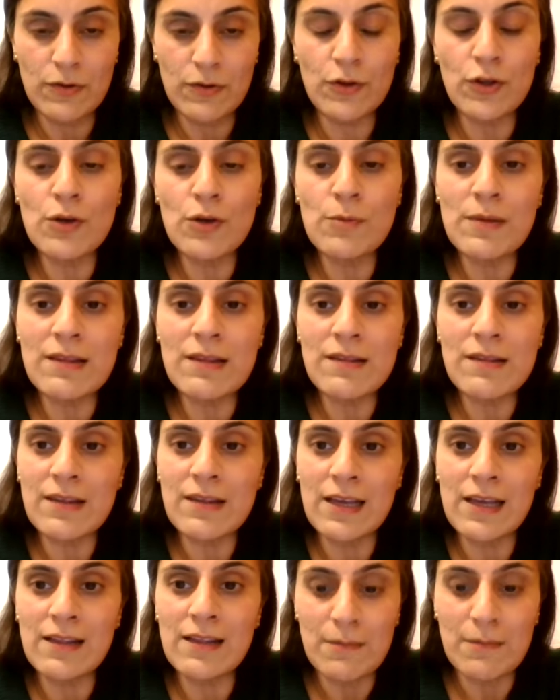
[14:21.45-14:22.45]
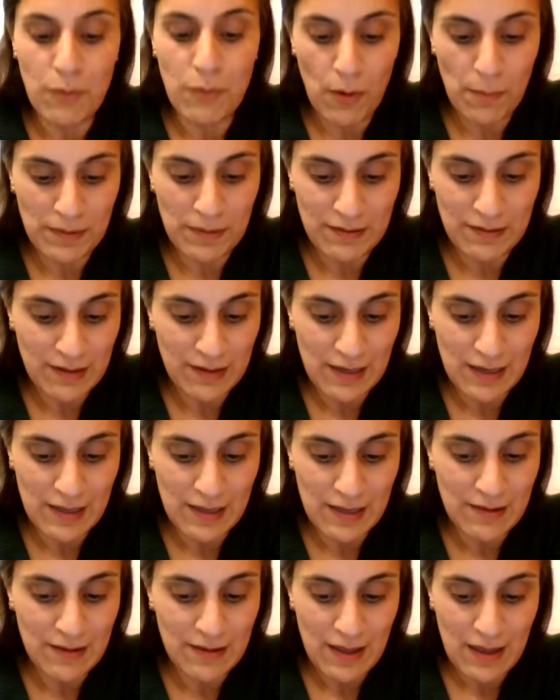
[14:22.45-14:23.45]
cumin seeds and poppy
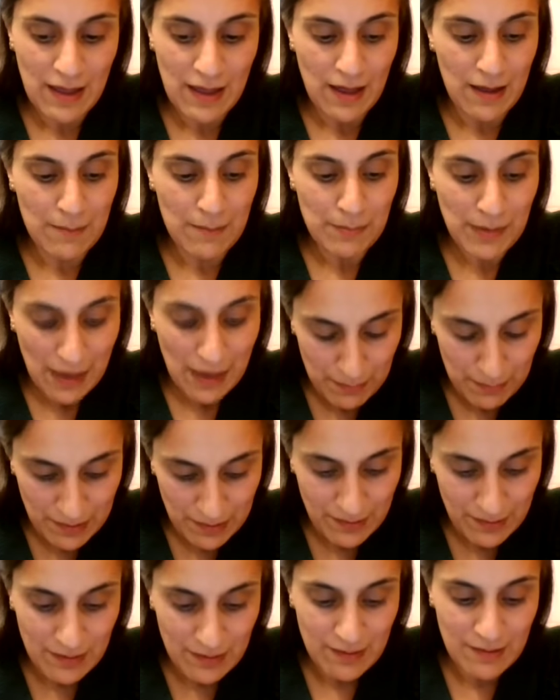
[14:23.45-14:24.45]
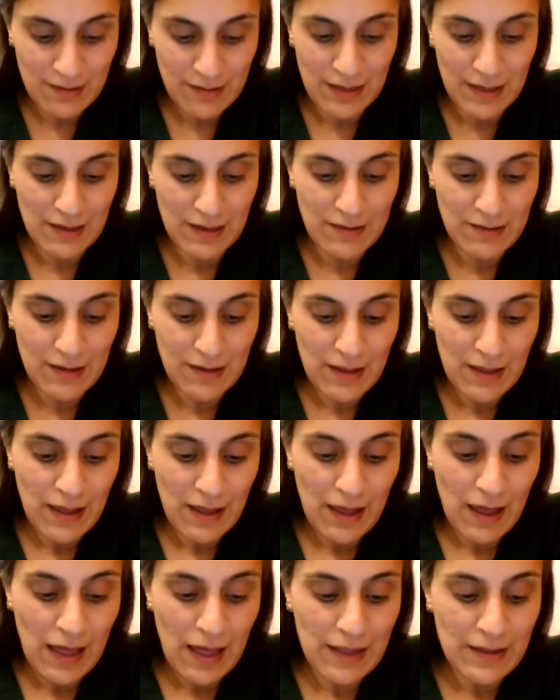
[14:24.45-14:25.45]
seeds and black mustard seeds,
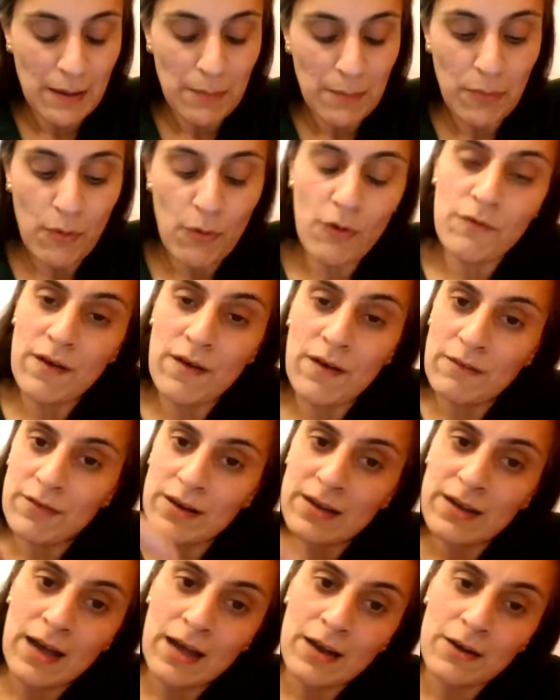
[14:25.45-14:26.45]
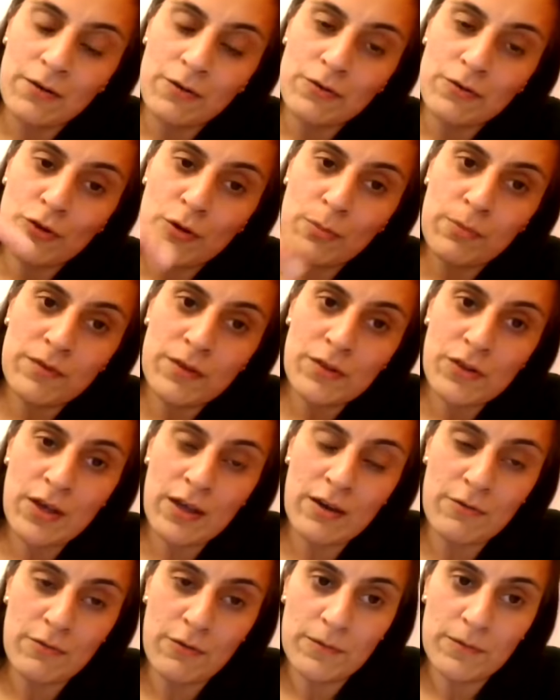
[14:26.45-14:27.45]
and I pour that vaghar on top of the
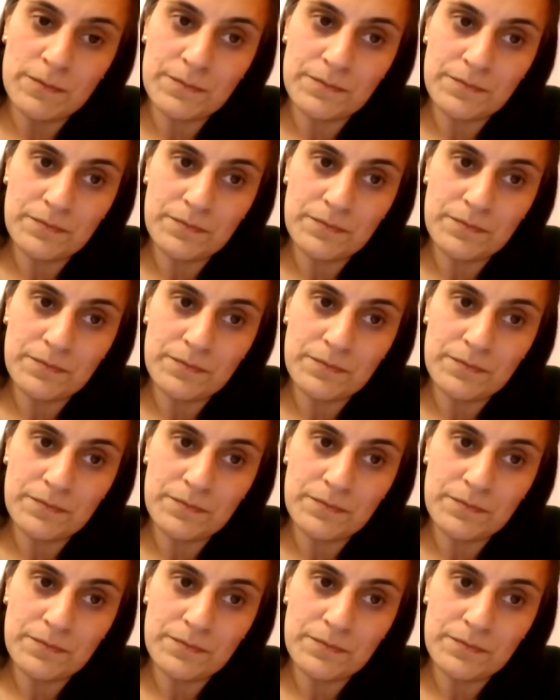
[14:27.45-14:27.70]
gyro.